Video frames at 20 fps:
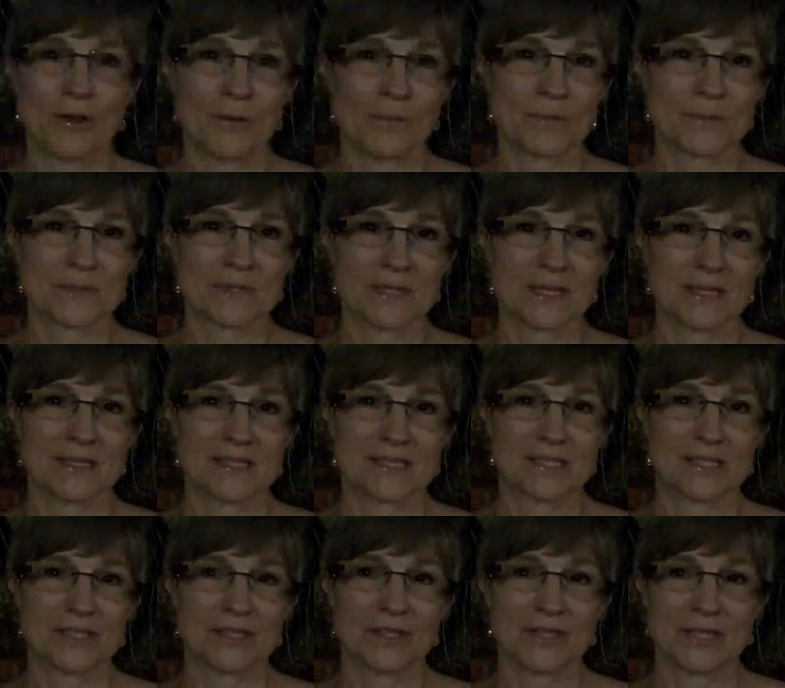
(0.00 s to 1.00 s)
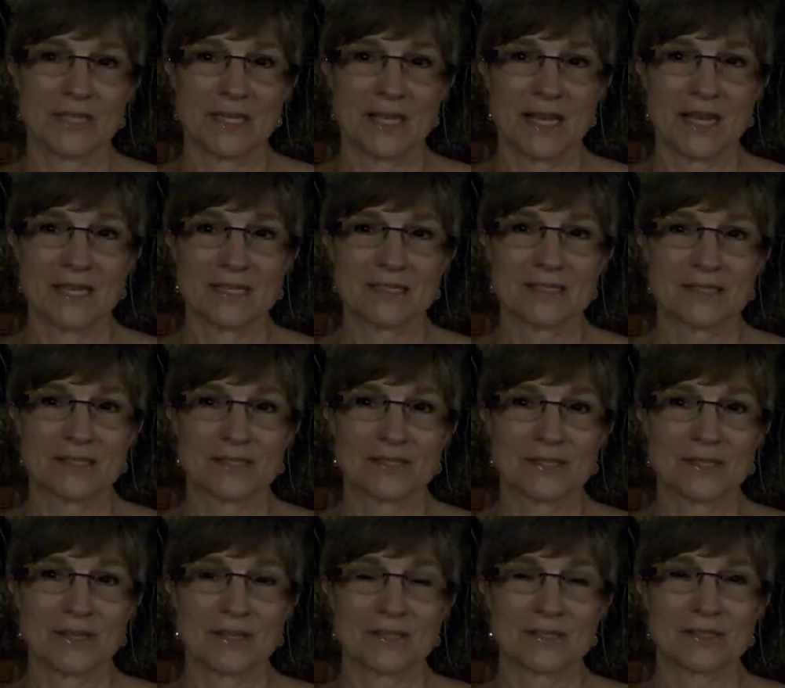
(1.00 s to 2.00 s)
helped instill in
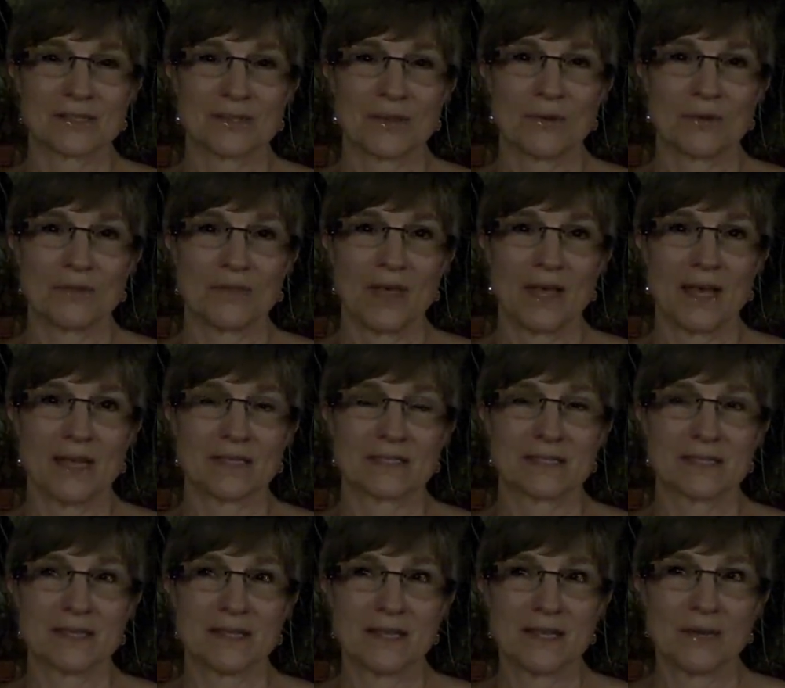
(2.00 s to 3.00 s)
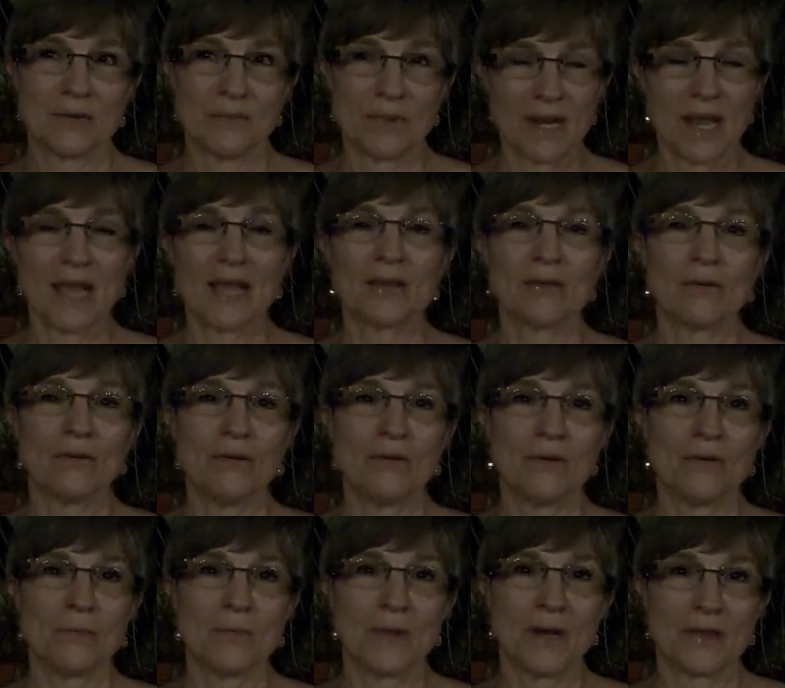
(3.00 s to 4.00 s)
us, so that when I go
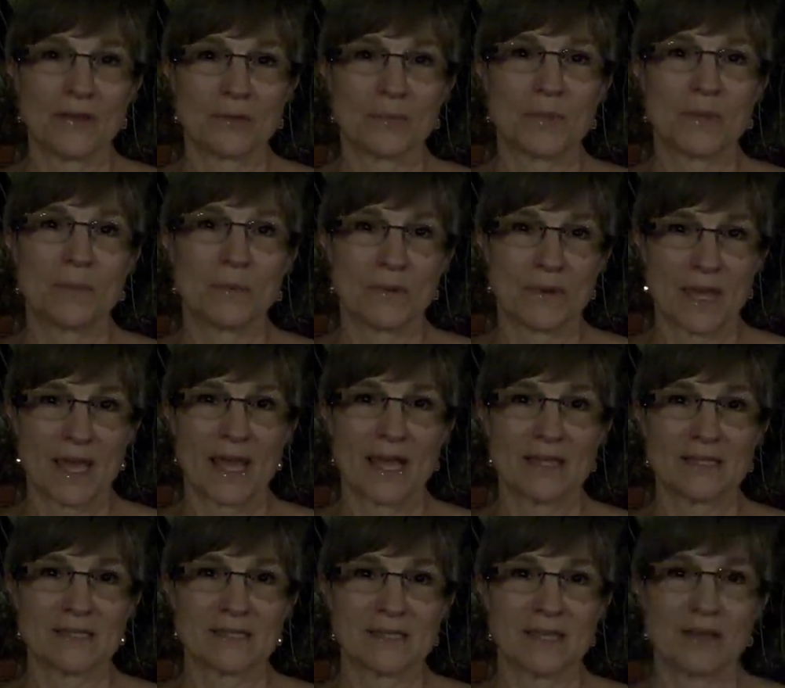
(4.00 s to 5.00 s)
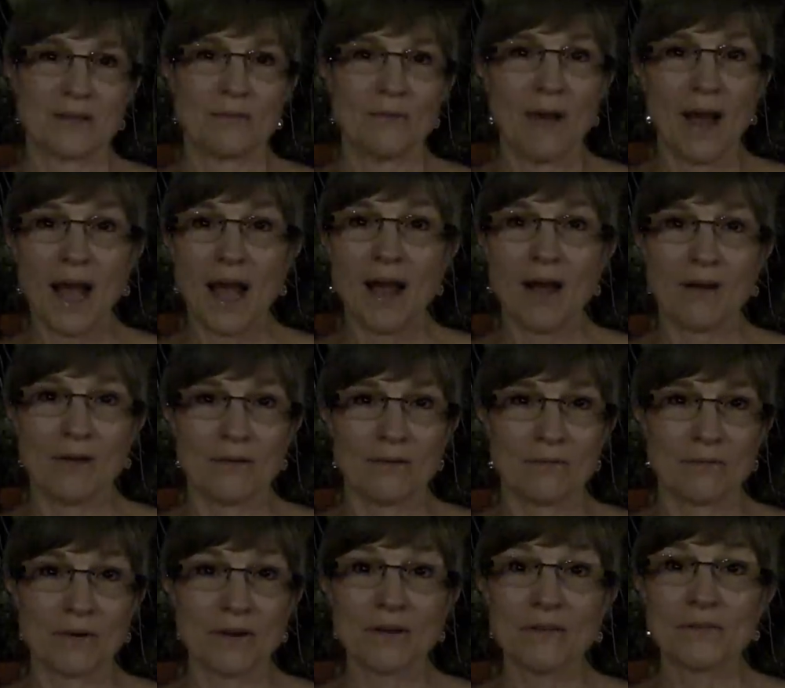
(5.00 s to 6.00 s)
home, other people can say, "Wow,
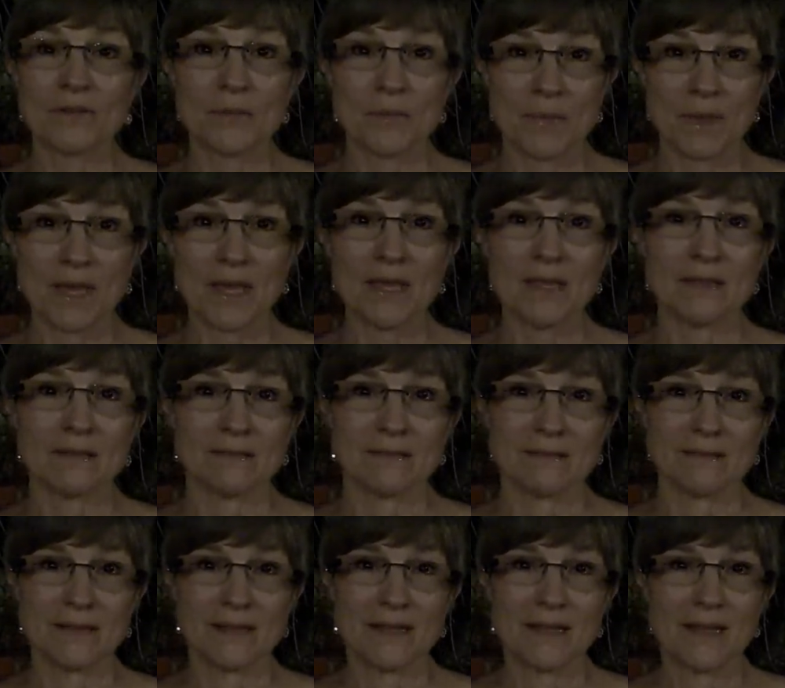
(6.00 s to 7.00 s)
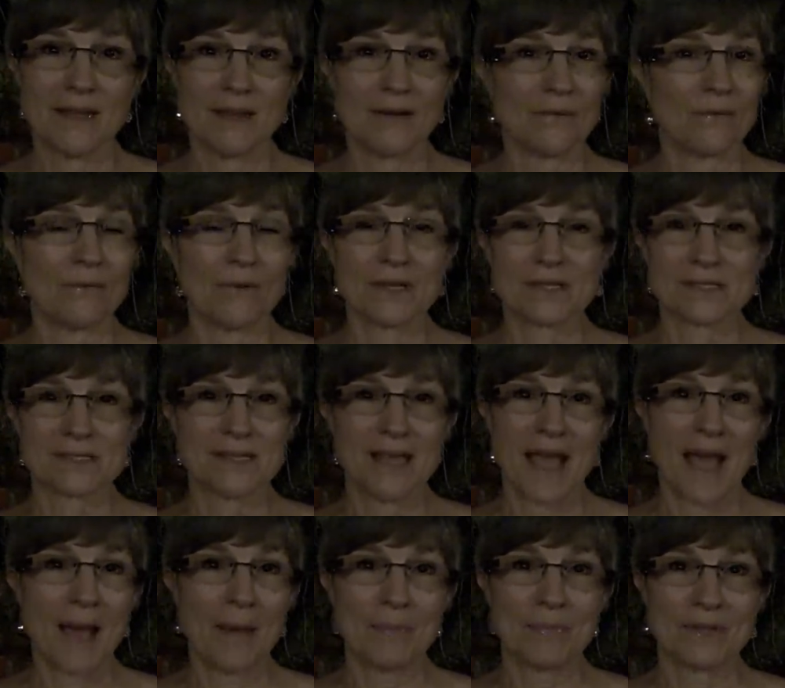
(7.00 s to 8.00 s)
where have you been? What's
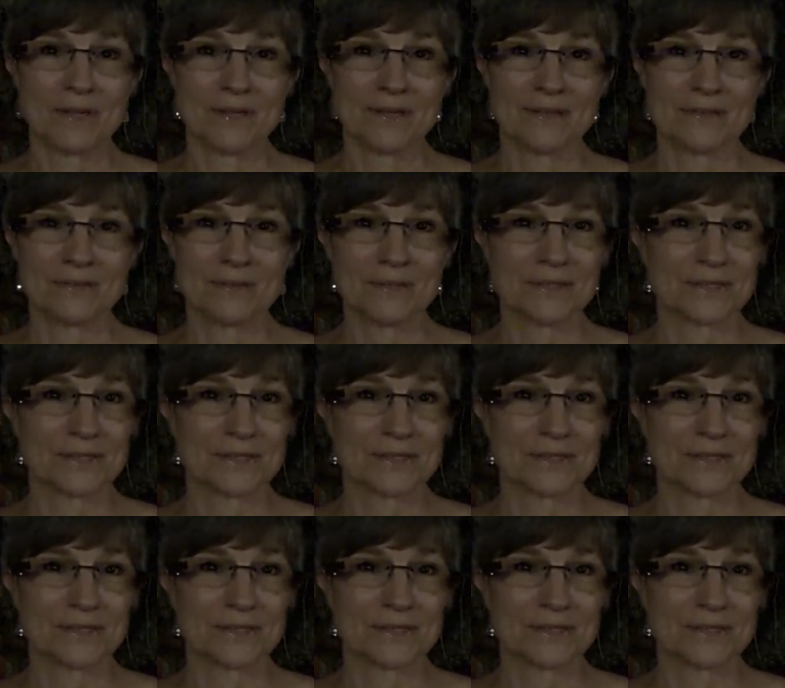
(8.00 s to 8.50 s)
happened?